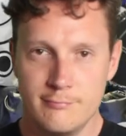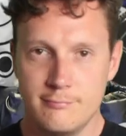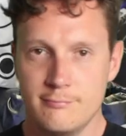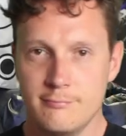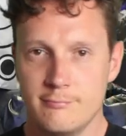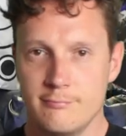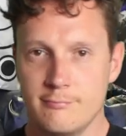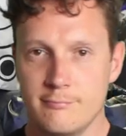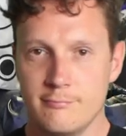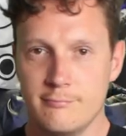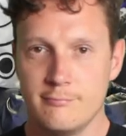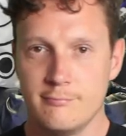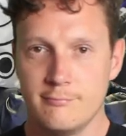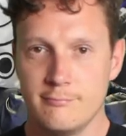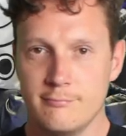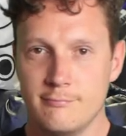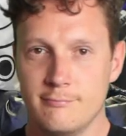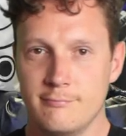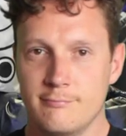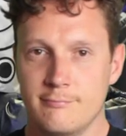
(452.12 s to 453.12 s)

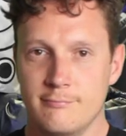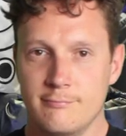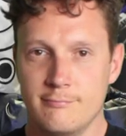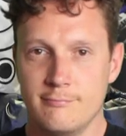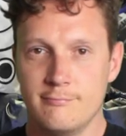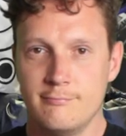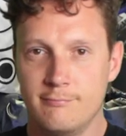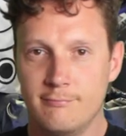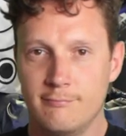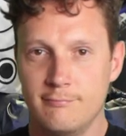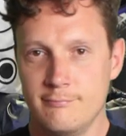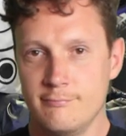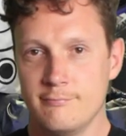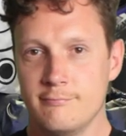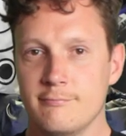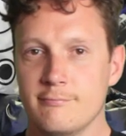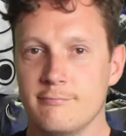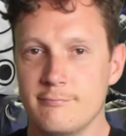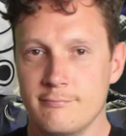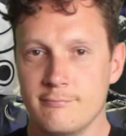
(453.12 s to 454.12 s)

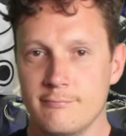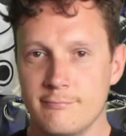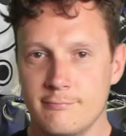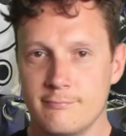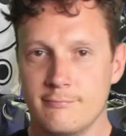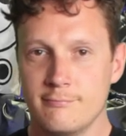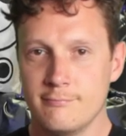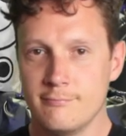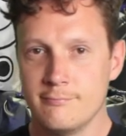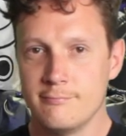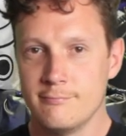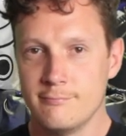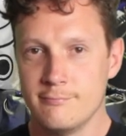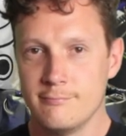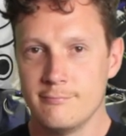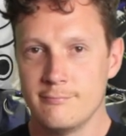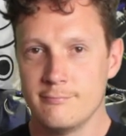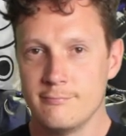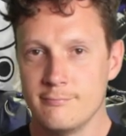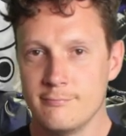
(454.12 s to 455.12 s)

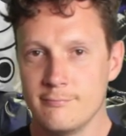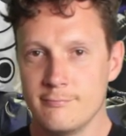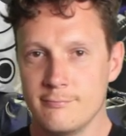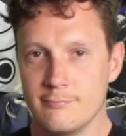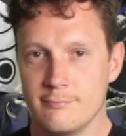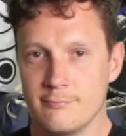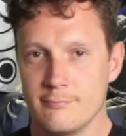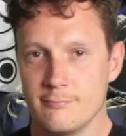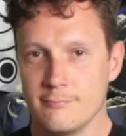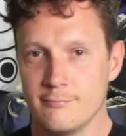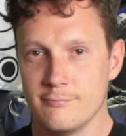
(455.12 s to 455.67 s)
No words are spoken by the person on screen.